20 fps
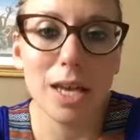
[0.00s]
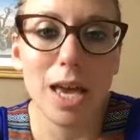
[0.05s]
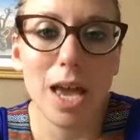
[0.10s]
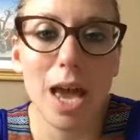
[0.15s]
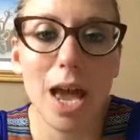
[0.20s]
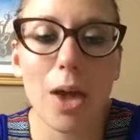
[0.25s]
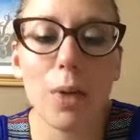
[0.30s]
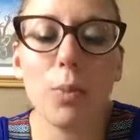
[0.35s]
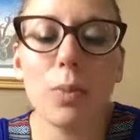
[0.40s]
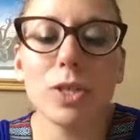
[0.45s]

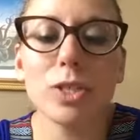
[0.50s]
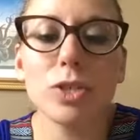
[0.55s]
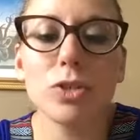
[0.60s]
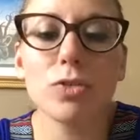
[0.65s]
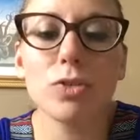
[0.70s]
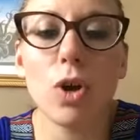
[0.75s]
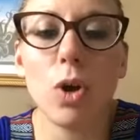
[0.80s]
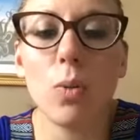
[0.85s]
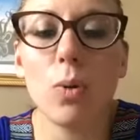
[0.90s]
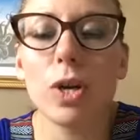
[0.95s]
And once you
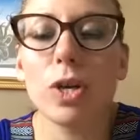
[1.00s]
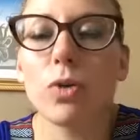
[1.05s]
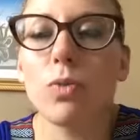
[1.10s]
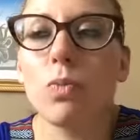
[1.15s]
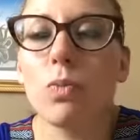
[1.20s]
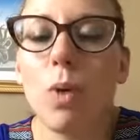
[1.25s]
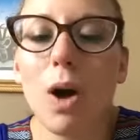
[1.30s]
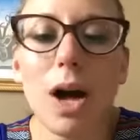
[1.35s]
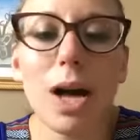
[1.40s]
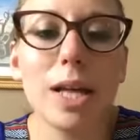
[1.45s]
know what you
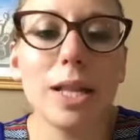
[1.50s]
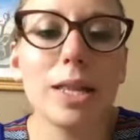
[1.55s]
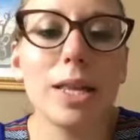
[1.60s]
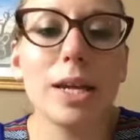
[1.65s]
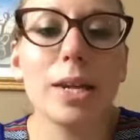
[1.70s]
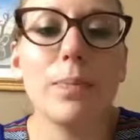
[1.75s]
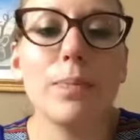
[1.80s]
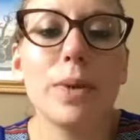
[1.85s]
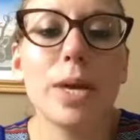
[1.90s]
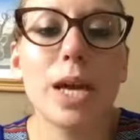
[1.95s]
want, then
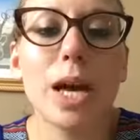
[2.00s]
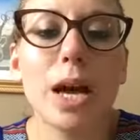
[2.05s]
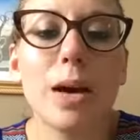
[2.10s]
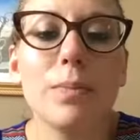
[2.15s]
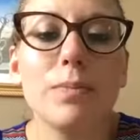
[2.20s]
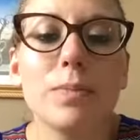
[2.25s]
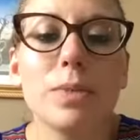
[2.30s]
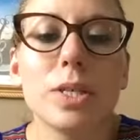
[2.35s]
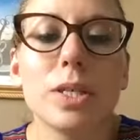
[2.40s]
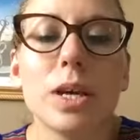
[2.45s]
it
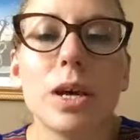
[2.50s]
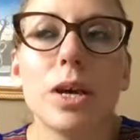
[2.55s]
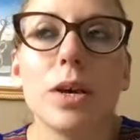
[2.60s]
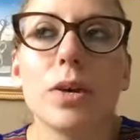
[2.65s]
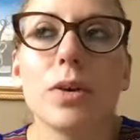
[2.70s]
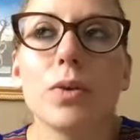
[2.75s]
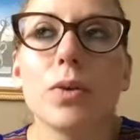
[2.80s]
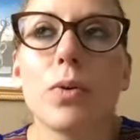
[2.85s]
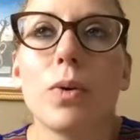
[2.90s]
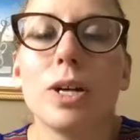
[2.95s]
becomes
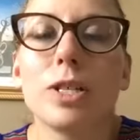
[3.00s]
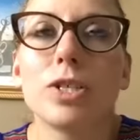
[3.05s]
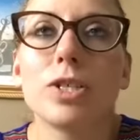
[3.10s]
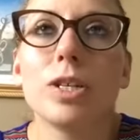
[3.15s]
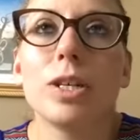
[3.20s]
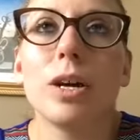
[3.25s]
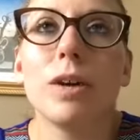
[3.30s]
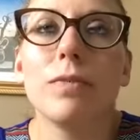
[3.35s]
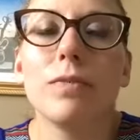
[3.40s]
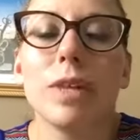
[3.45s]
a
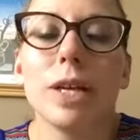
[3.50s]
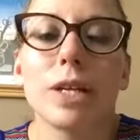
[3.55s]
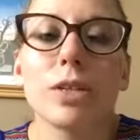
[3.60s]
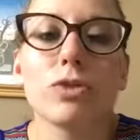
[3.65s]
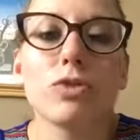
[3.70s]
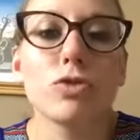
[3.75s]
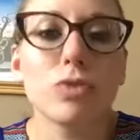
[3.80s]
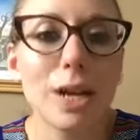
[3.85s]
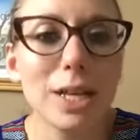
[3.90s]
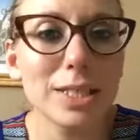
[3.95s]
question of
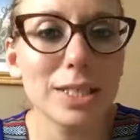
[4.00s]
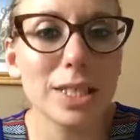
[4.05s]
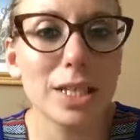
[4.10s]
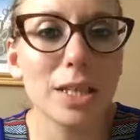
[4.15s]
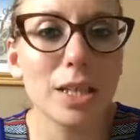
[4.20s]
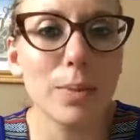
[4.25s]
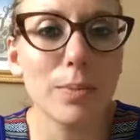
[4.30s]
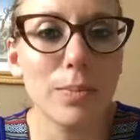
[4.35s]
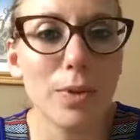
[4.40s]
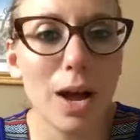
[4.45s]
trusting
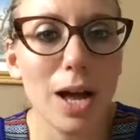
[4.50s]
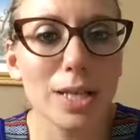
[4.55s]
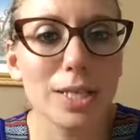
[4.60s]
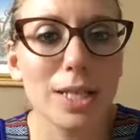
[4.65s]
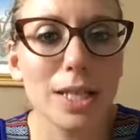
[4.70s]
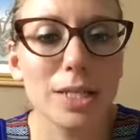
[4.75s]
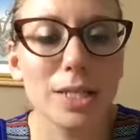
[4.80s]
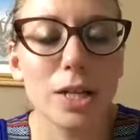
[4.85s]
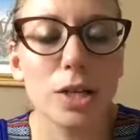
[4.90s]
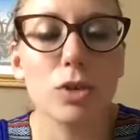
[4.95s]
the
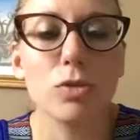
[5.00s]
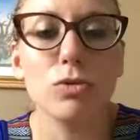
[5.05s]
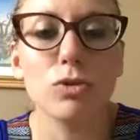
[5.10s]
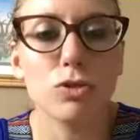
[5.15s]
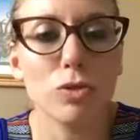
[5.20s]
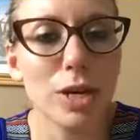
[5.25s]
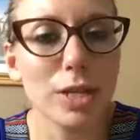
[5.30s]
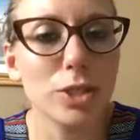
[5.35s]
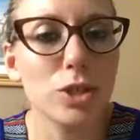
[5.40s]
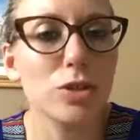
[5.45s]
process. You
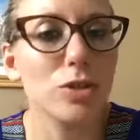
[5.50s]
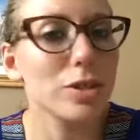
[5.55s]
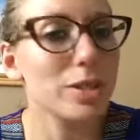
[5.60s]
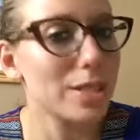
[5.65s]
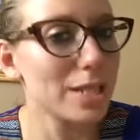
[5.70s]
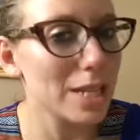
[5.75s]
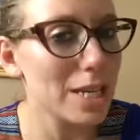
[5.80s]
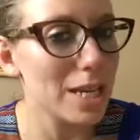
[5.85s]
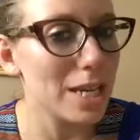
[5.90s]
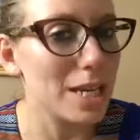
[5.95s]
trust your
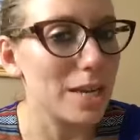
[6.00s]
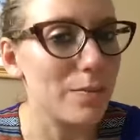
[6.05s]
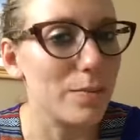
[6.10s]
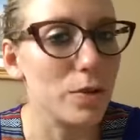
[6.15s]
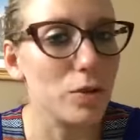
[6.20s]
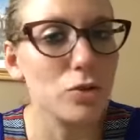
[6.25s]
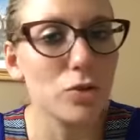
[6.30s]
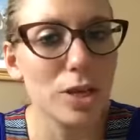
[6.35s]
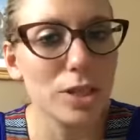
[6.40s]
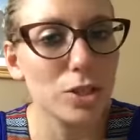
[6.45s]
team,
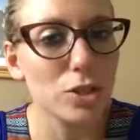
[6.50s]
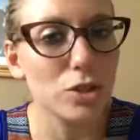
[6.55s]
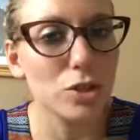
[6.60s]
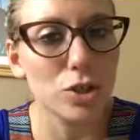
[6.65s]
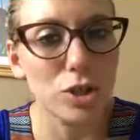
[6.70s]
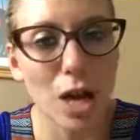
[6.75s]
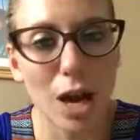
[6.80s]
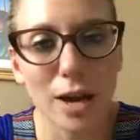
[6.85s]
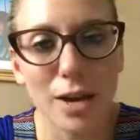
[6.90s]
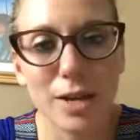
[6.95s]
you trust your
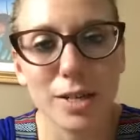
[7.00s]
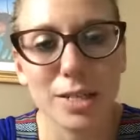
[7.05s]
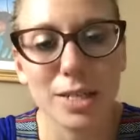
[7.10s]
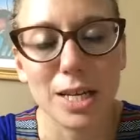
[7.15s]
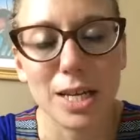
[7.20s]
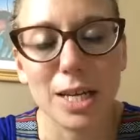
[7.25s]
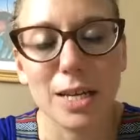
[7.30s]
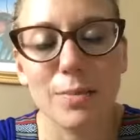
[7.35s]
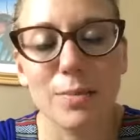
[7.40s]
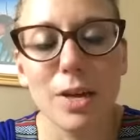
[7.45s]
soccer
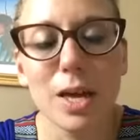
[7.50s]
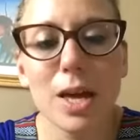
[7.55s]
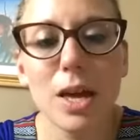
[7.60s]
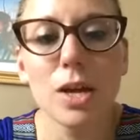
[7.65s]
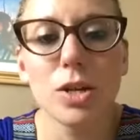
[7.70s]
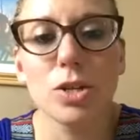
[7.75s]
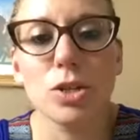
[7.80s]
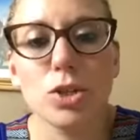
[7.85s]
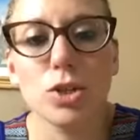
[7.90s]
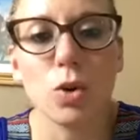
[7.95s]
team
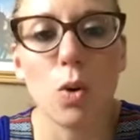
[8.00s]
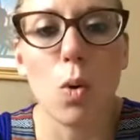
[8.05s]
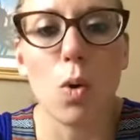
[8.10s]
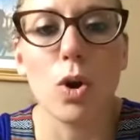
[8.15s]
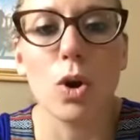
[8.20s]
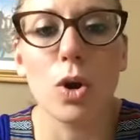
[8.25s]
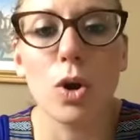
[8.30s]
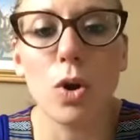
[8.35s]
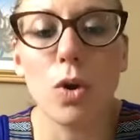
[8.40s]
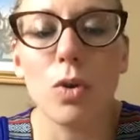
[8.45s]
to
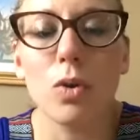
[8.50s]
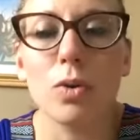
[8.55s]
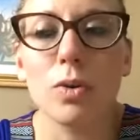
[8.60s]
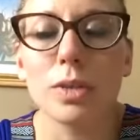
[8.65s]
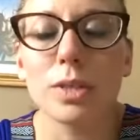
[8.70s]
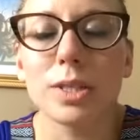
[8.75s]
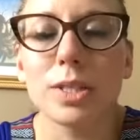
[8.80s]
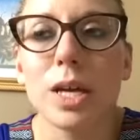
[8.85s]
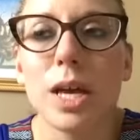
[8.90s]
score goals